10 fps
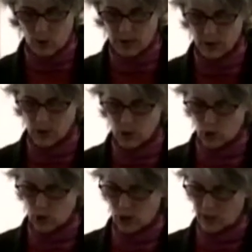requires
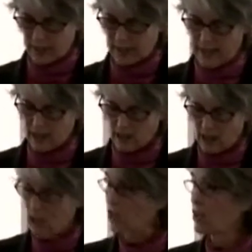social and
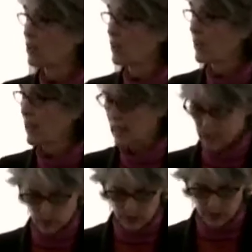ecological
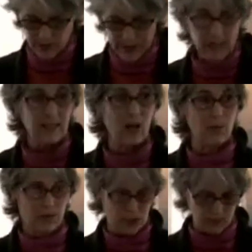as well as
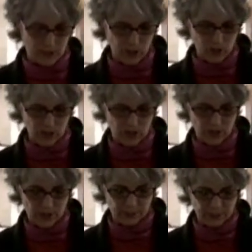economic
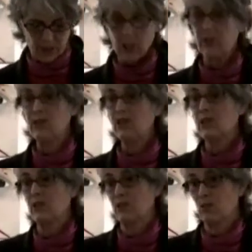dimensions. There is,
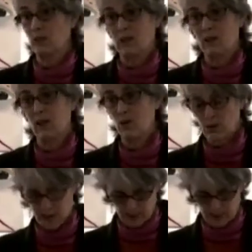therefore, no